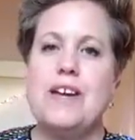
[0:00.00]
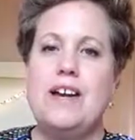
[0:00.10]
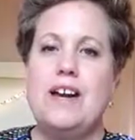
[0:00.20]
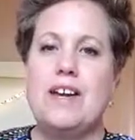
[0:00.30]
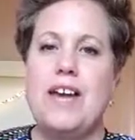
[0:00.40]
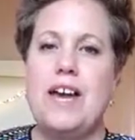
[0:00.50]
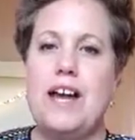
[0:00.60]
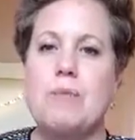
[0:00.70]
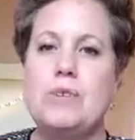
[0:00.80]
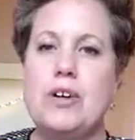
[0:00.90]
Okay,
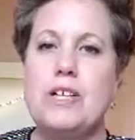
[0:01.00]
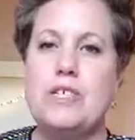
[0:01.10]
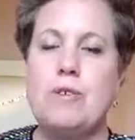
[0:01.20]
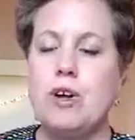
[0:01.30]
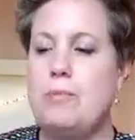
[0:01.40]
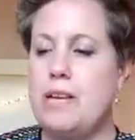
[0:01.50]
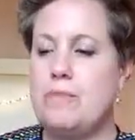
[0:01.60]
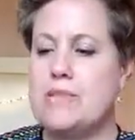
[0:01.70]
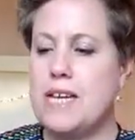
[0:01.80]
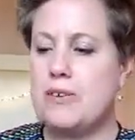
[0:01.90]
I'm going to open
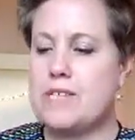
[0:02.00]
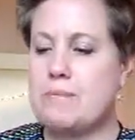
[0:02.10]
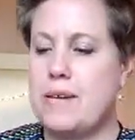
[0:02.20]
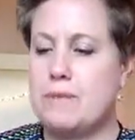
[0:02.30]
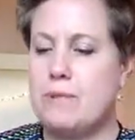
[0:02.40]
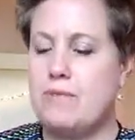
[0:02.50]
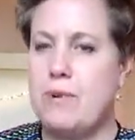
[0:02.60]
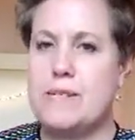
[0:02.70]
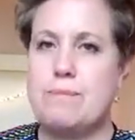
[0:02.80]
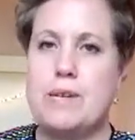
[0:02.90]
up sacred space before
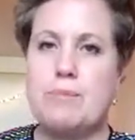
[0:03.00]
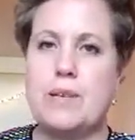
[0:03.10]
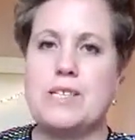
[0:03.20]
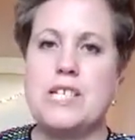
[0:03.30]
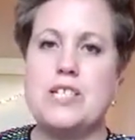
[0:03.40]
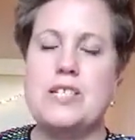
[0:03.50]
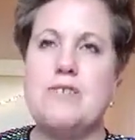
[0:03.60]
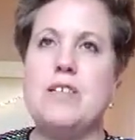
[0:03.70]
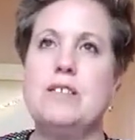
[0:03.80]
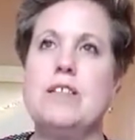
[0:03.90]
I speak because I just
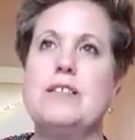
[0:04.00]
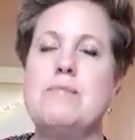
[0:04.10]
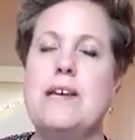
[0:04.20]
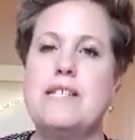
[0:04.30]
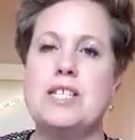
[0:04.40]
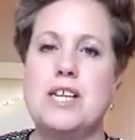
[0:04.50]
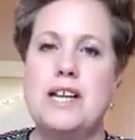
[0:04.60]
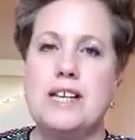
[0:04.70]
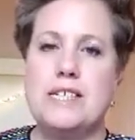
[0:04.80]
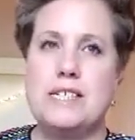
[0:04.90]
feel that the message that I
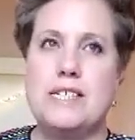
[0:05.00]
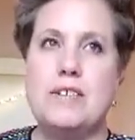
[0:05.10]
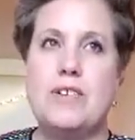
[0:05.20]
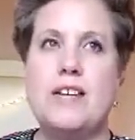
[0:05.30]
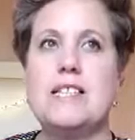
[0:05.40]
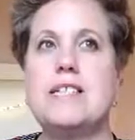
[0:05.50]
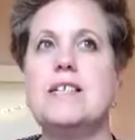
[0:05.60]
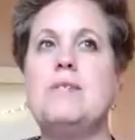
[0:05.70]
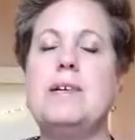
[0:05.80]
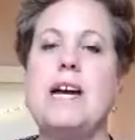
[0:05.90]
need to deliver, it's a
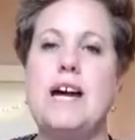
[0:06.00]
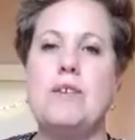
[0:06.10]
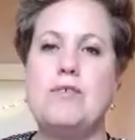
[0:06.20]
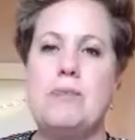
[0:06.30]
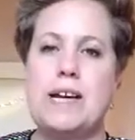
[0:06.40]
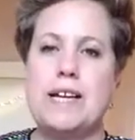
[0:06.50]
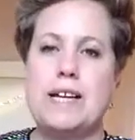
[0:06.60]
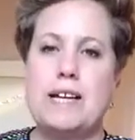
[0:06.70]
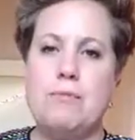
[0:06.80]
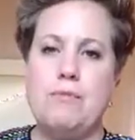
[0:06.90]
little bit out of my
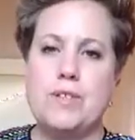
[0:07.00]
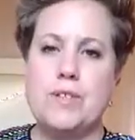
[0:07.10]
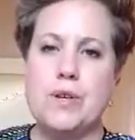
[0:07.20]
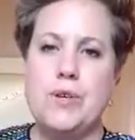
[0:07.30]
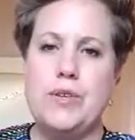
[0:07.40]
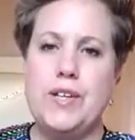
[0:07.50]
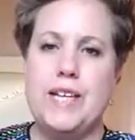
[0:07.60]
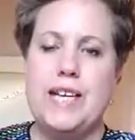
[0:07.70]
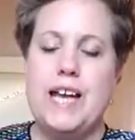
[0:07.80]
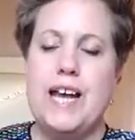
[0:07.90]
comfort zone.
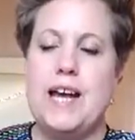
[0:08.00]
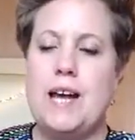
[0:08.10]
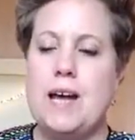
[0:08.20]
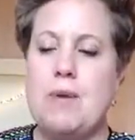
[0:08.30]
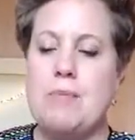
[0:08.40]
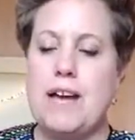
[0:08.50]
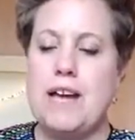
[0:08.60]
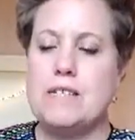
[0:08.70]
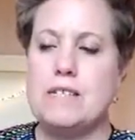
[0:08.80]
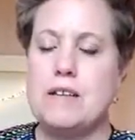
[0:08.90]

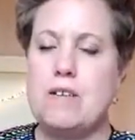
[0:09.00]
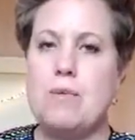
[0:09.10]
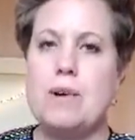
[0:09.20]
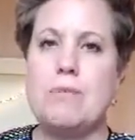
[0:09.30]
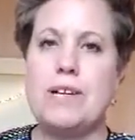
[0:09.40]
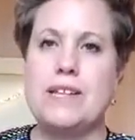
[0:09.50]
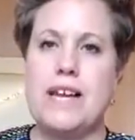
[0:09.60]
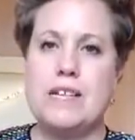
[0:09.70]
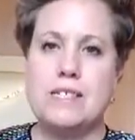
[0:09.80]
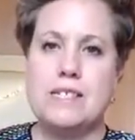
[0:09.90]
And so I want to bring the
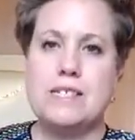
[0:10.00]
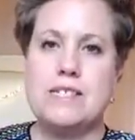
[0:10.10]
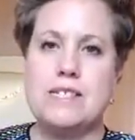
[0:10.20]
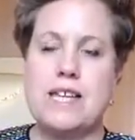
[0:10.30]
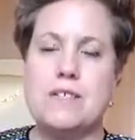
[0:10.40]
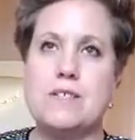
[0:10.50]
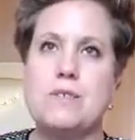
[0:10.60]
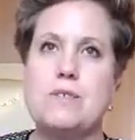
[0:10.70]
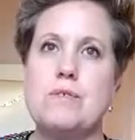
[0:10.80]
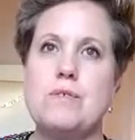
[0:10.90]
ancestors in
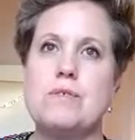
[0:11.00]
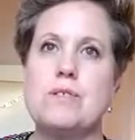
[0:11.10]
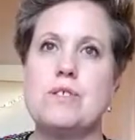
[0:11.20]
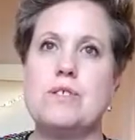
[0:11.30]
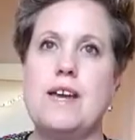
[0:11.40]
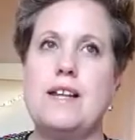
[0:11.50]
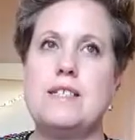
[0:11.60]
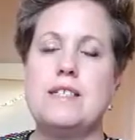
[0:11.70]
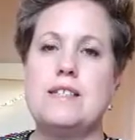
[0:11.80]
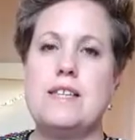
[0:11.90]
to get
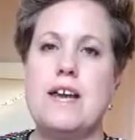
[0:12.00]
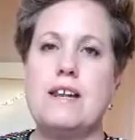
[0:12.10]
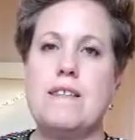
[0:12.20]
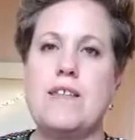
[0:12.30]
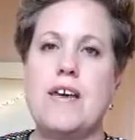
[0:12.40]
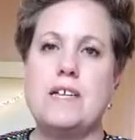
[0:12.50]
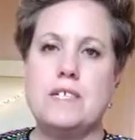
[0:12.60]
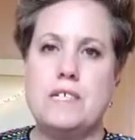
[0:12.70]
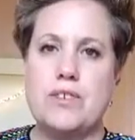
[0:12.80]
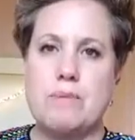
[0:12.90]
to that they
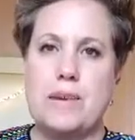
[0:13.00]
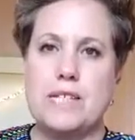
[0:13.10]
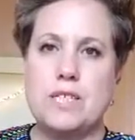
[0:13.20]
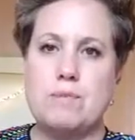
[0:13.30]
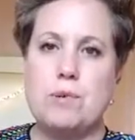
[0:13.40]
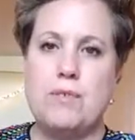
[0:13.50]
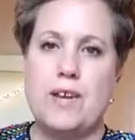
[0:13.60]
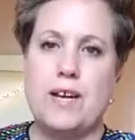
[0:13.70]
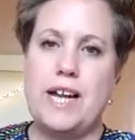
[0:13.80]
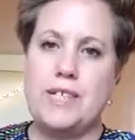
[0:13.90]
deliver the message more
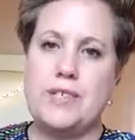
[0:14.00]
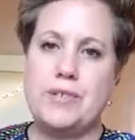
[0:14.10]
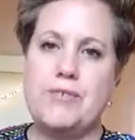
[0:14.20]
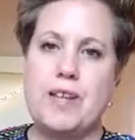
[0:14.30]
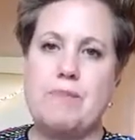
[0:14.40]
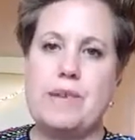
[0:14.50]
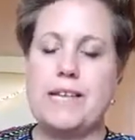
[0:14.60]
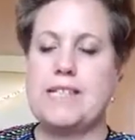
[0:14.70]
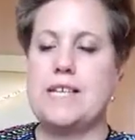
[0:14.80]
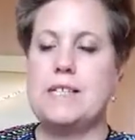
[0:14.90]
than I do, if that
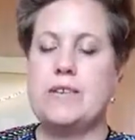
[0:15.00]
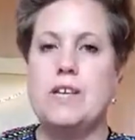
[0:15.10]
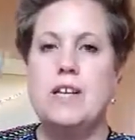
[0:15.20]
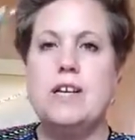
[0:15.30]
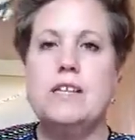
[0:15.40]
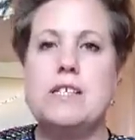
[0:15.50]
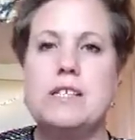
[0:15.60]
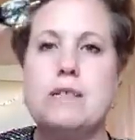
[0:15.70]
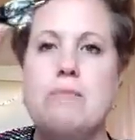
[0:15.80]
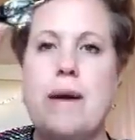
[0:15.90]
makes sense. So this
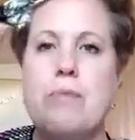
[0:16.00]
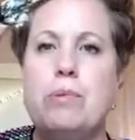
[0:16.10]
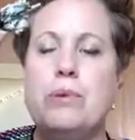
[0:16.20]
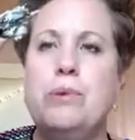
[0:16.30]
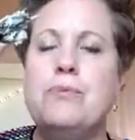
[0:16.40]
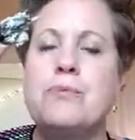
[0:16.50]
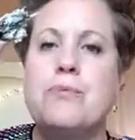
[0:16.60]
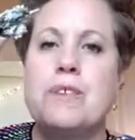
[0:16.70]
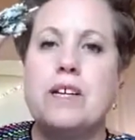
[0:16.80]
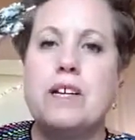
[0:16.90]
is Mpepu.
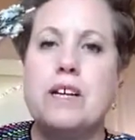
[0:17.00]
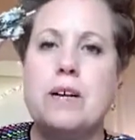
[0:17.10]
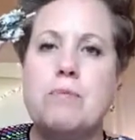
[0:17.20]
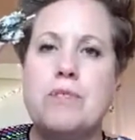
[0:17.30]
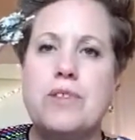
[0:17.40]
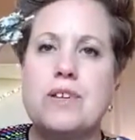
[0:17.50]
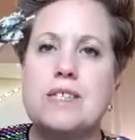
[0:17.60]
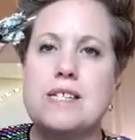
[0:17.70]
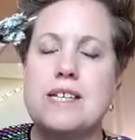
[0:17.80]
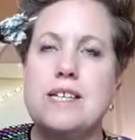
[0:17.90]

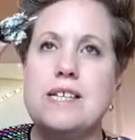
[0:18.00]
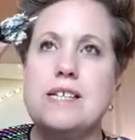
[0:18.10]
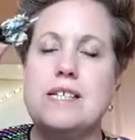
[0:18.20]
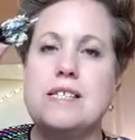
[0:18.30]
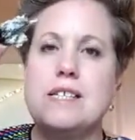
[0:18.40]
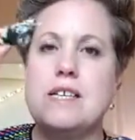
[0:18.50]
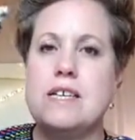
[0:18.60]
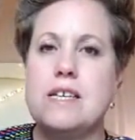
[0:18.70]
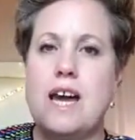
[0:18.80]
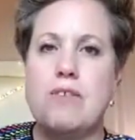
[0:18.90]
This is
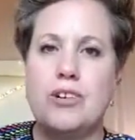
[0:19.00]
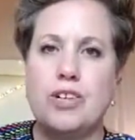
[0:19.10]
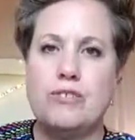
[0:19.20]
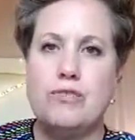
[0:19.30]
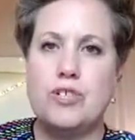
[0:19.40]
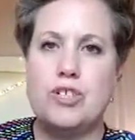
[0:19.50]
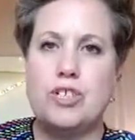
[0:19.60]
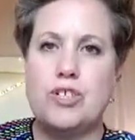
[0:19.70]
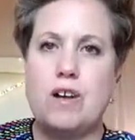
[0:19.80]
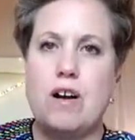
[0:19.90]
the African
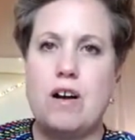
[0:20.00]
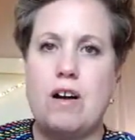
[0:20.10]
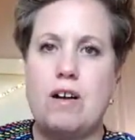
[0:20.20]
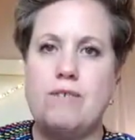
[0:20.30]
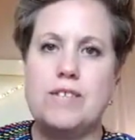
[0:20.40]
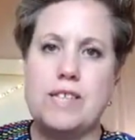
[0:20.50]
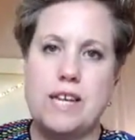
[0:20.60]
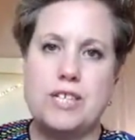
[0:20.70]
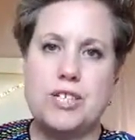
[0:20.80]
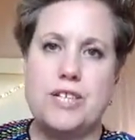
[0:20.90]
version of
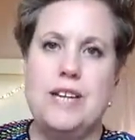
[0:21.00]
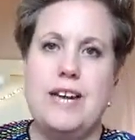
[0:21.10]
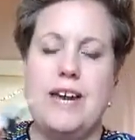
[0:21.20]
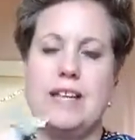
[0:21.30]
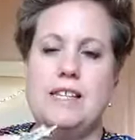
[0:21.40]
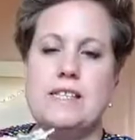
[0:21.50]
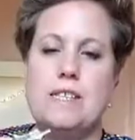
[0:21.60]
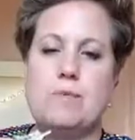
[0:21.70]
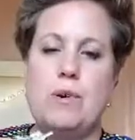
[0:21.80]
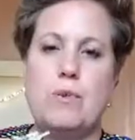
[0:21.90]
sage, and this
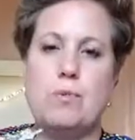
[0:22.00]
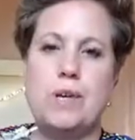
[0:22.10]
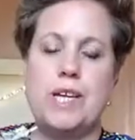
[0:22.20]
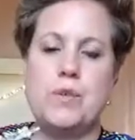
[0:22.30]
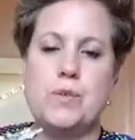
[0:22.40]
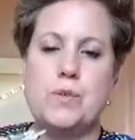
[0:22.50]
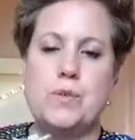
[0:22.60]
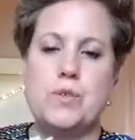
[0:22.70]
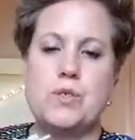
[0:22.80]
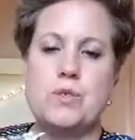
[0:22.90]
is what we
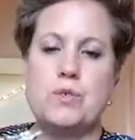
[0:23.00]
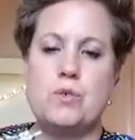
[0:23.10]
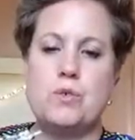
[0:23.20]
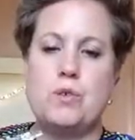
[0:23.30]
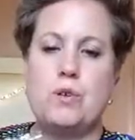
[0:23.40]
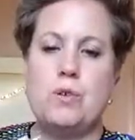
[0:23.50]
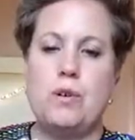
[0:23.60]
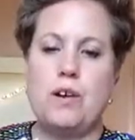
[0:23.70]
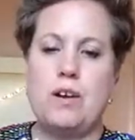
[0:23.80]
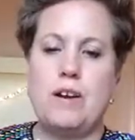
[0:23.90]
use to call
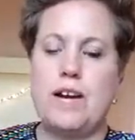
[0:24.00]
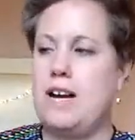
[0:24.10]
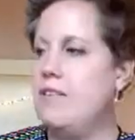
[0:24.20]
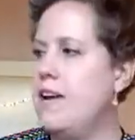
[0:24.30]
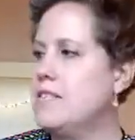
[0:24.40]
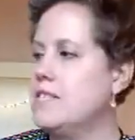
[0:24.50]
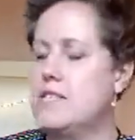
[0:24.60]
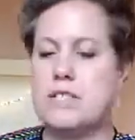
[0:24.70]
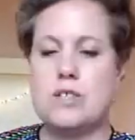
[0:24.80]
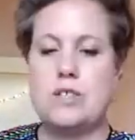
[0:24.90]
on our ancestors.